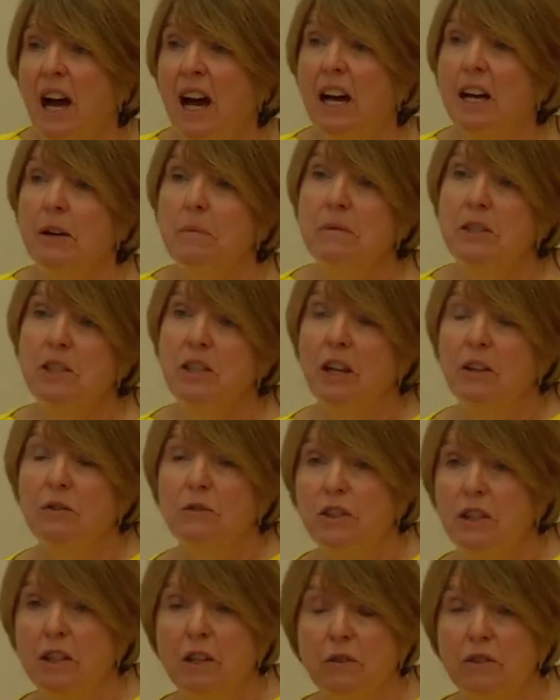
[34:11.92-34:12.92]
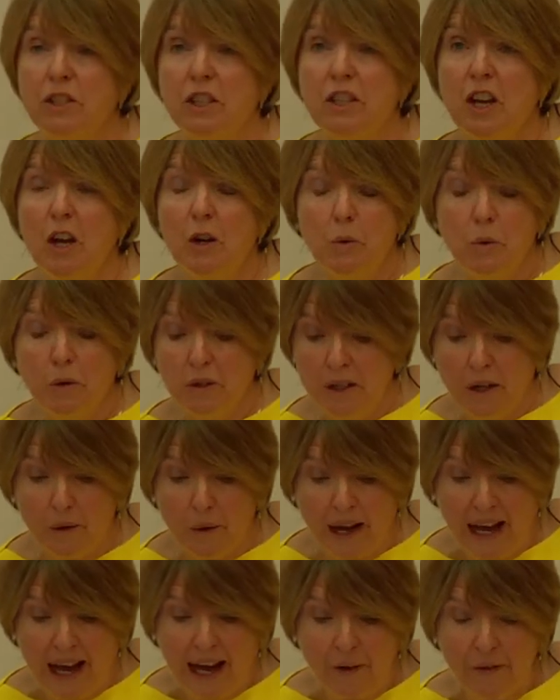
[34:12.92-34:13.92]
to
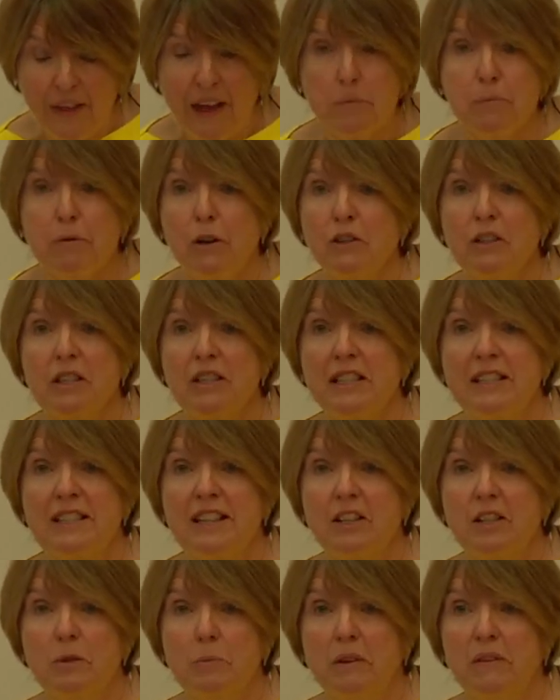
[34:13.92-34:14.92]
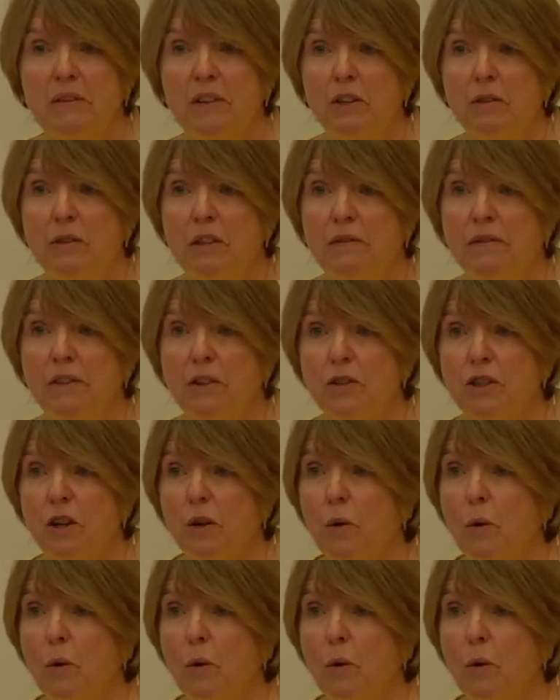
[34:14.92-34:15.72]
know how their product is going to be viewed in future,